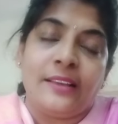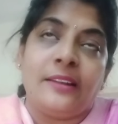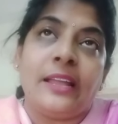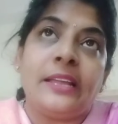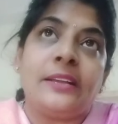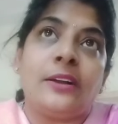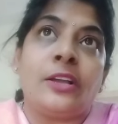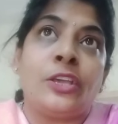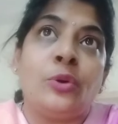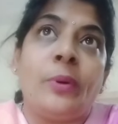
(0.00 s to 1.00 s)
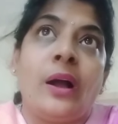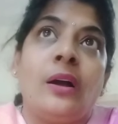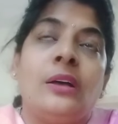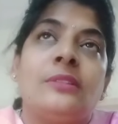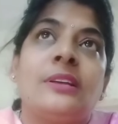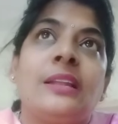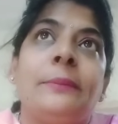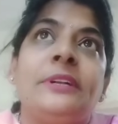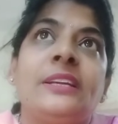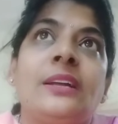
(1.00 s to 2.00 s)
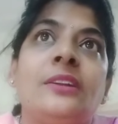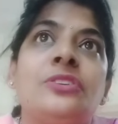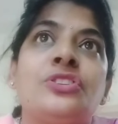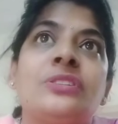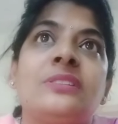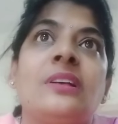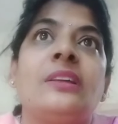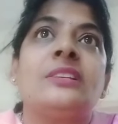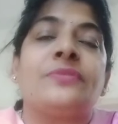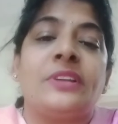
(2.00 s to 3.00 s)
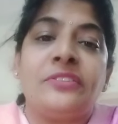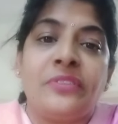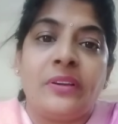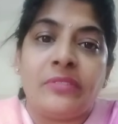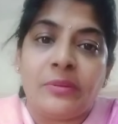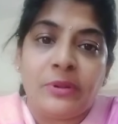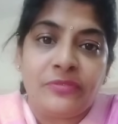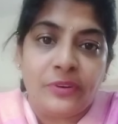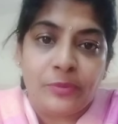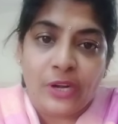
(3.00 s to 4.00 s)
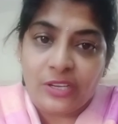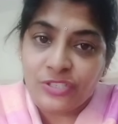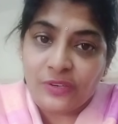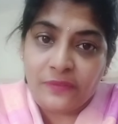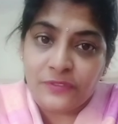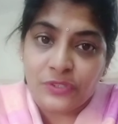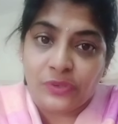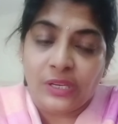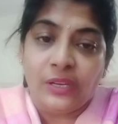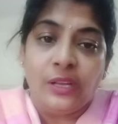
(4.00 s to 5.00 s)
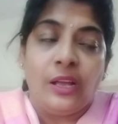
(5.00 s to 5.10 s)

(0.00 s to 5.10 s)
Like Cuba, the climatic conditions there is very favorable for production of sugar,